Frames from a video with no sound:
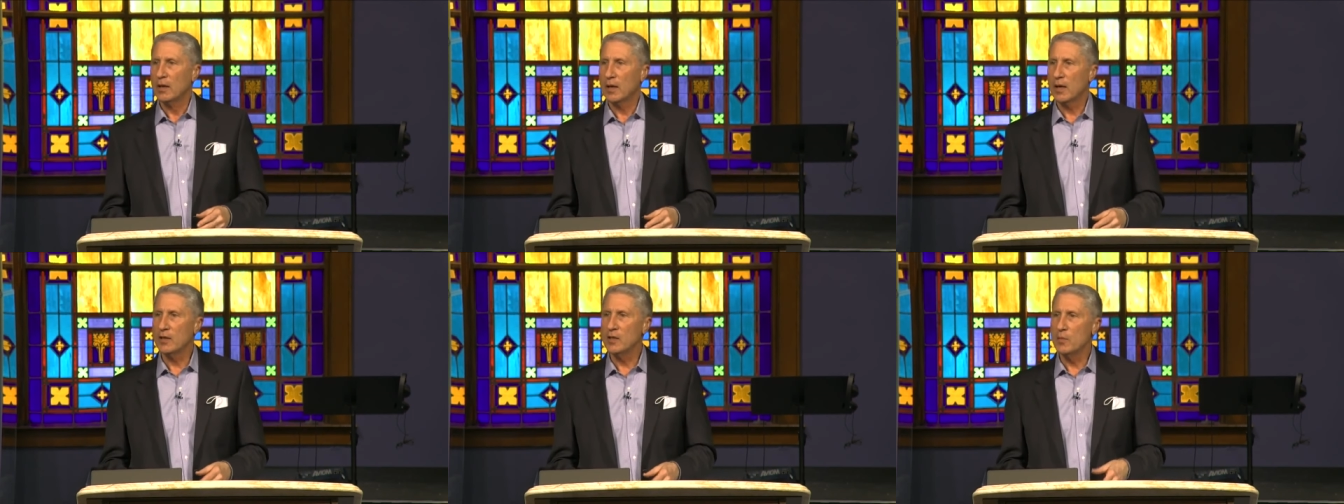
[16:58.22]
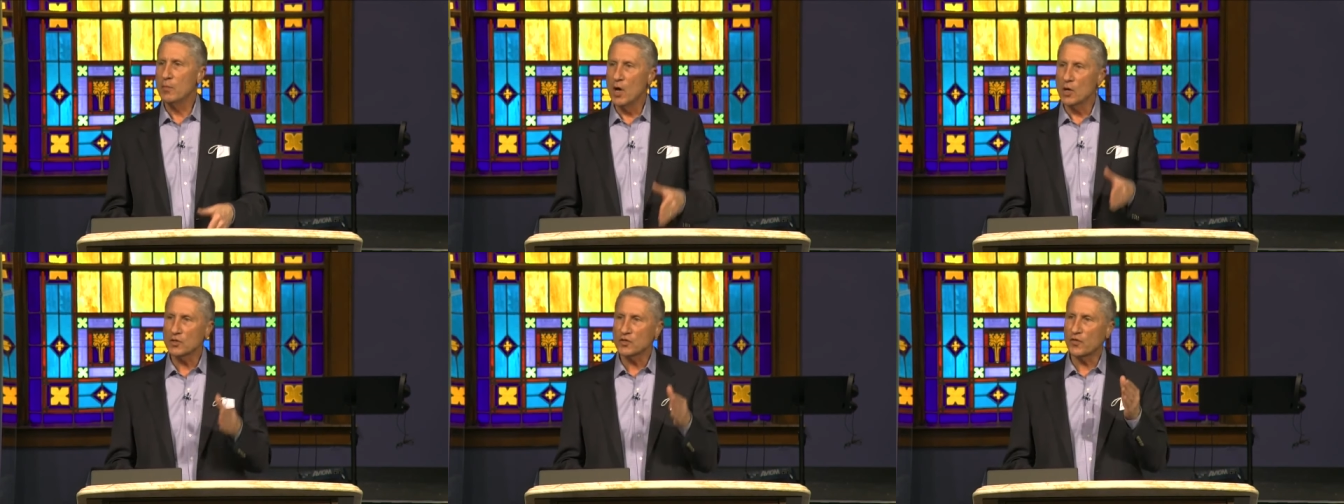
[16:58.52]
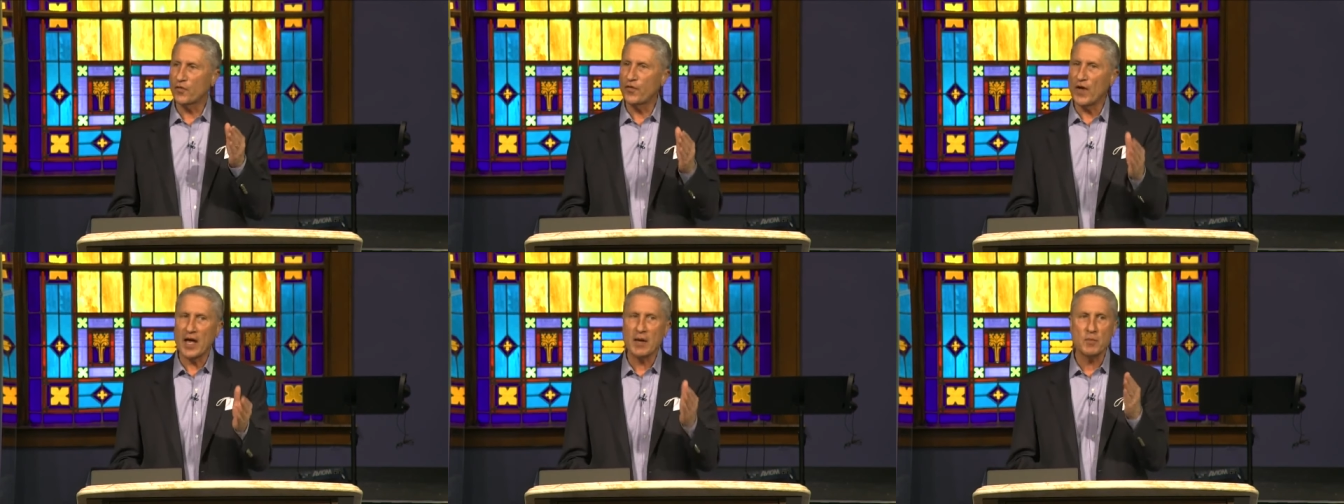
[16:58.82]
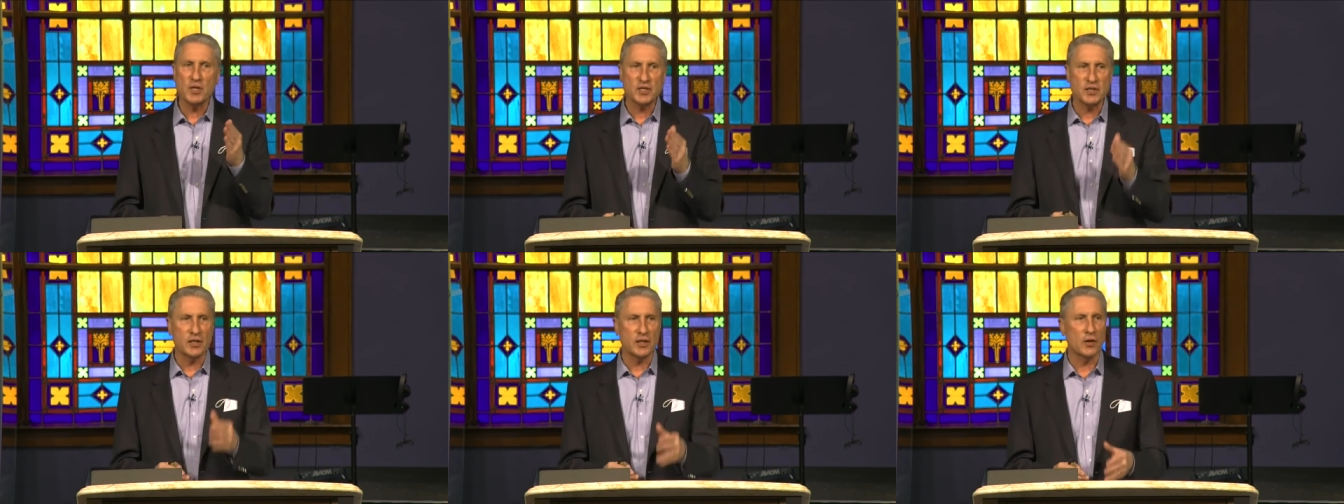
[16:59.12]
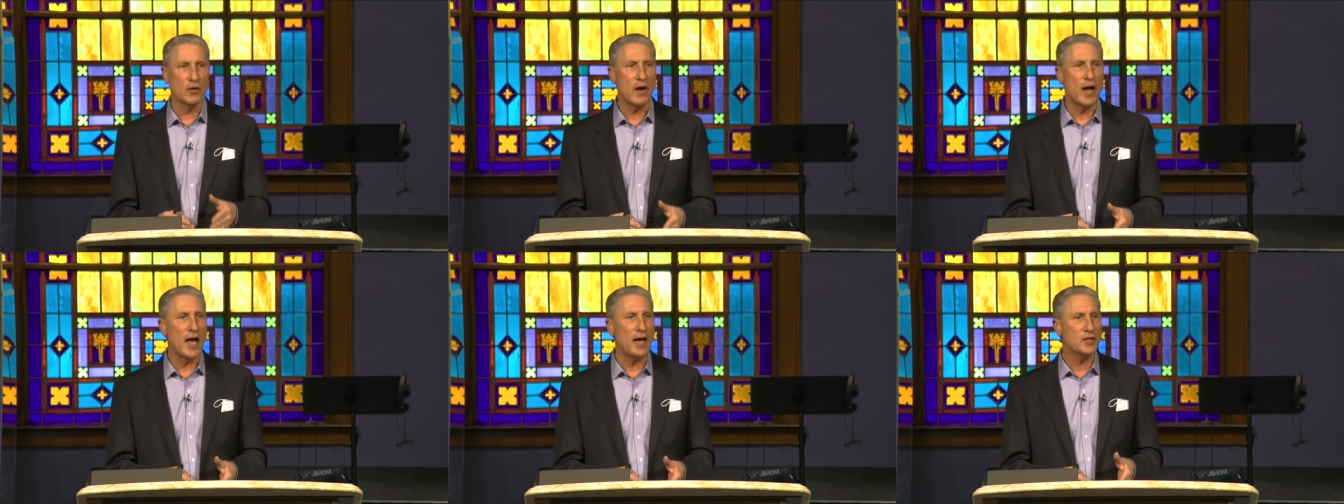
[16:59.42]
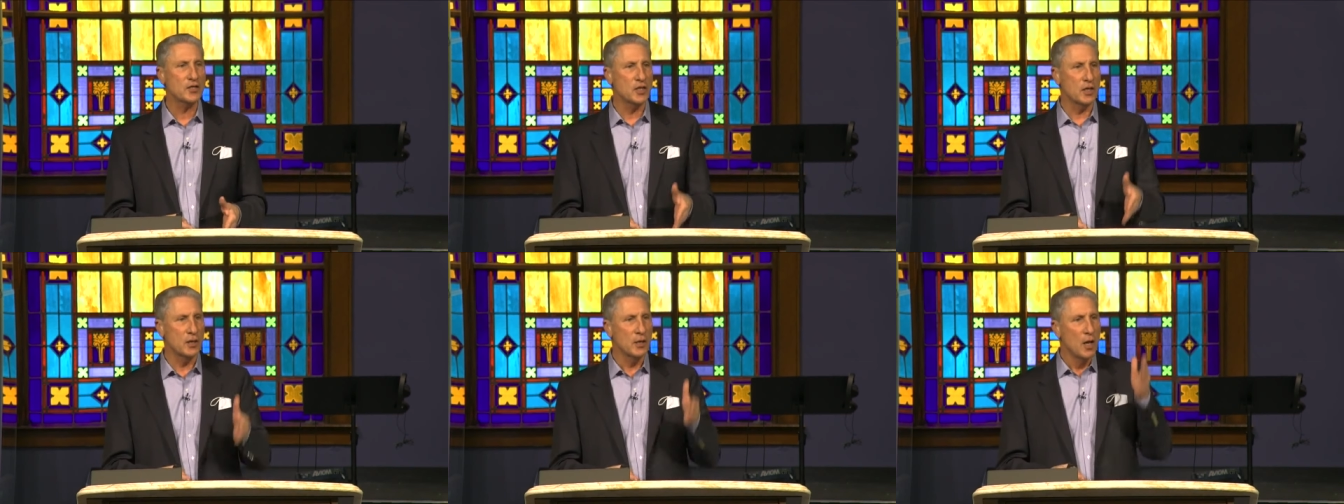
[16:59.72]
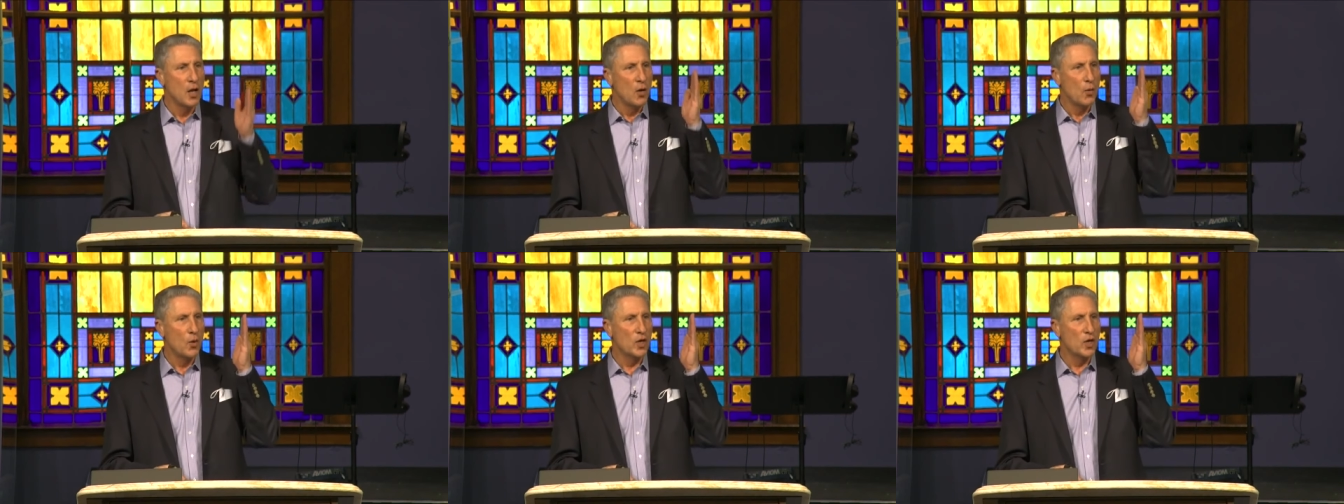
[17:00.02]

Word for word: And the most famous interaction